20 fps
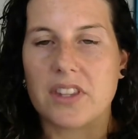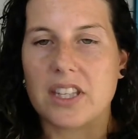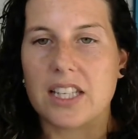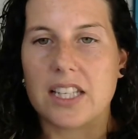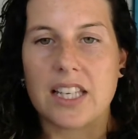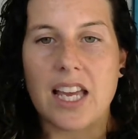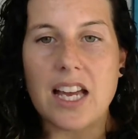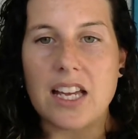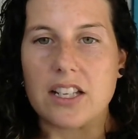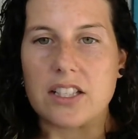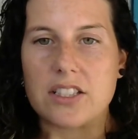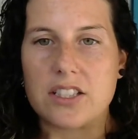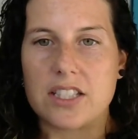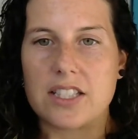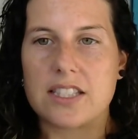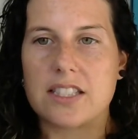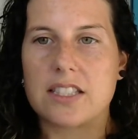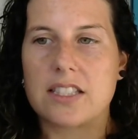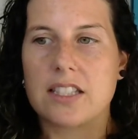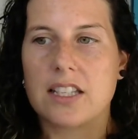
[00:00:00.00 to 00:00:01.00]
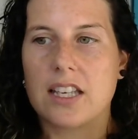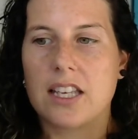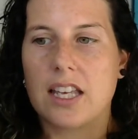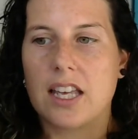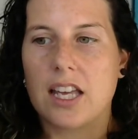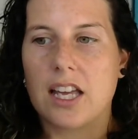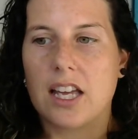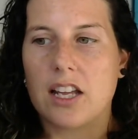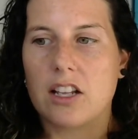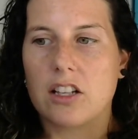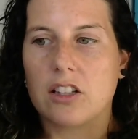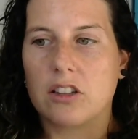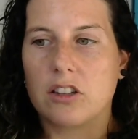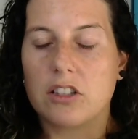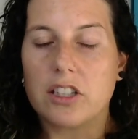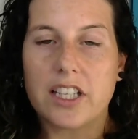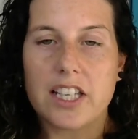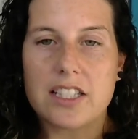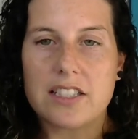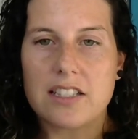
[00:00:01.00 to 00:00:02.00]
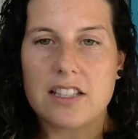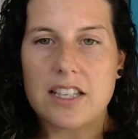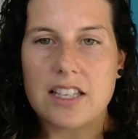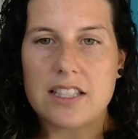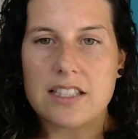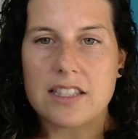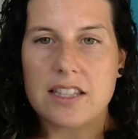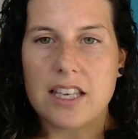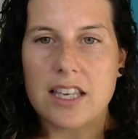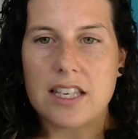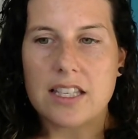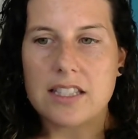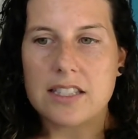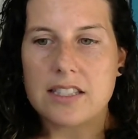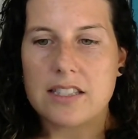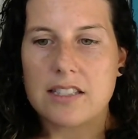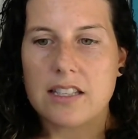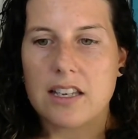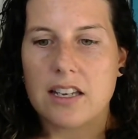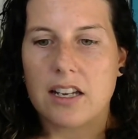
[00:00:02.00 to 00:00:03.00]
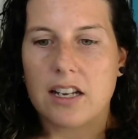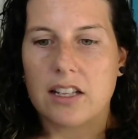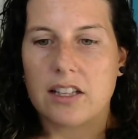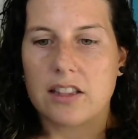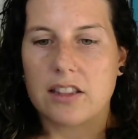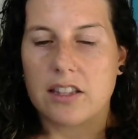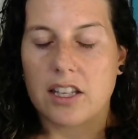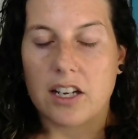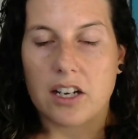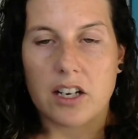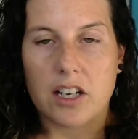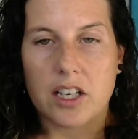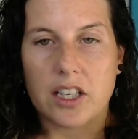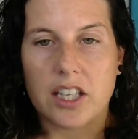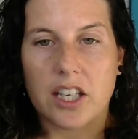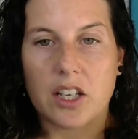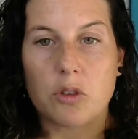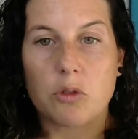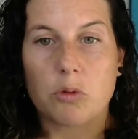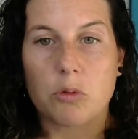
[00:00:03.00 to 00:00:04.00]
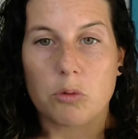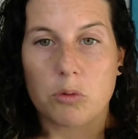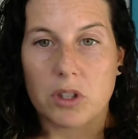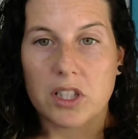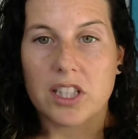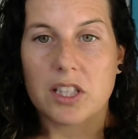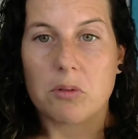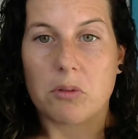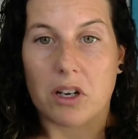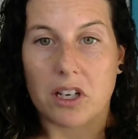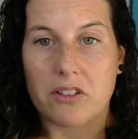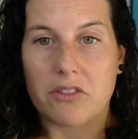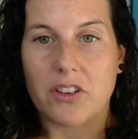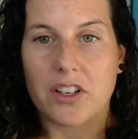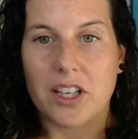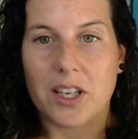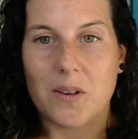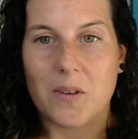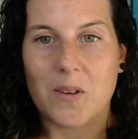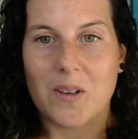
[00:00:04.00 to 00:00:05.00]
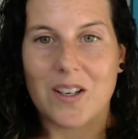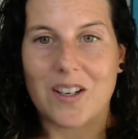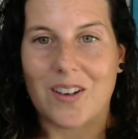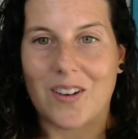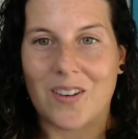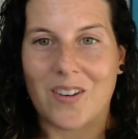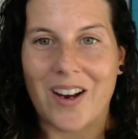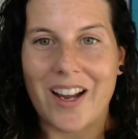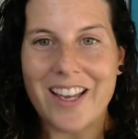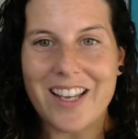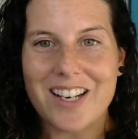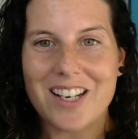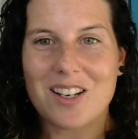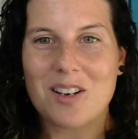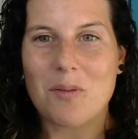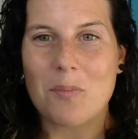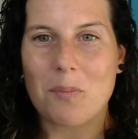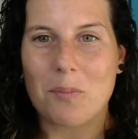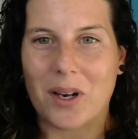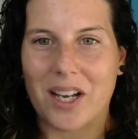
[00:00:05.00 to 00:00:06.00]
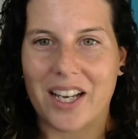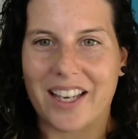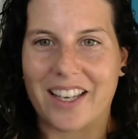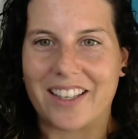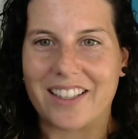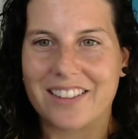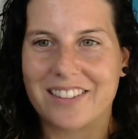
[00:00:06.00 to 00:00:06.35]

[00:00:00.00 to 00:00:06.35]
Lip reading: Yeah, just look into these things. They can really work for you. All right? Bye.